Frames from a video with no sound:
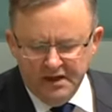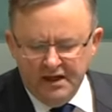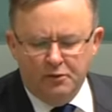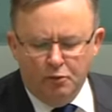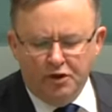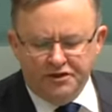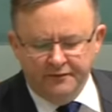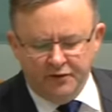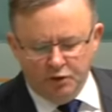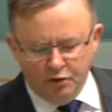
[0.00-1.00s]
It was,
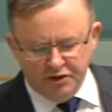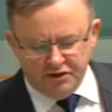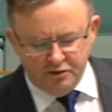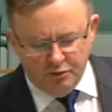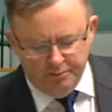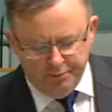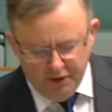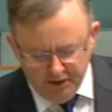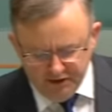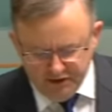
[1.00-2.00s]
of course, to
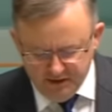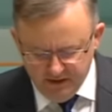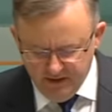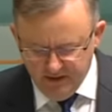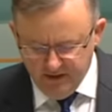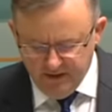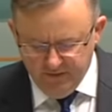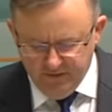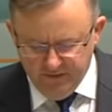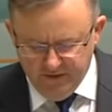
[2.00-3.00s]
abolish
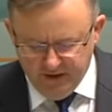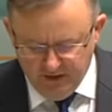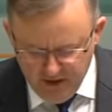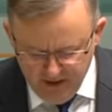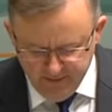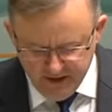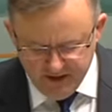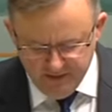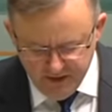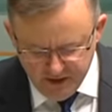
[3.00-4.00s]
the Climate
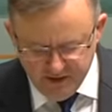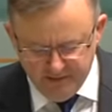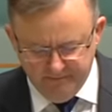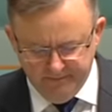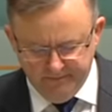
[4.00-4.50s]
Commission,